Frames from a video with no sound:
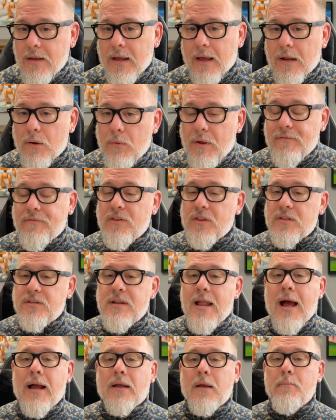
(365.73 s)
I got to wait for this
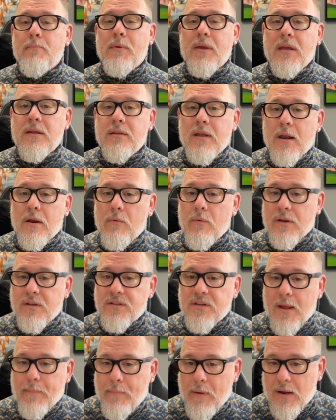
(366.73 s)
non-compete. I don't want
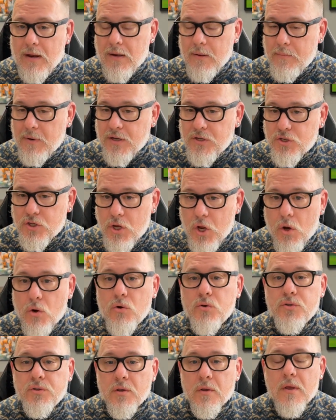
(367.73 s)
to step on anybody's
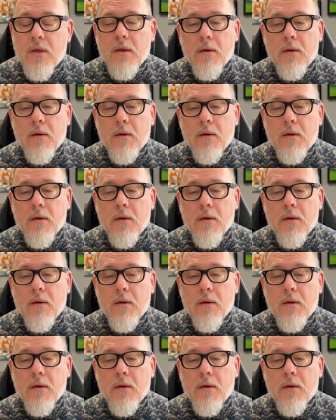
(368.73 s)
toes,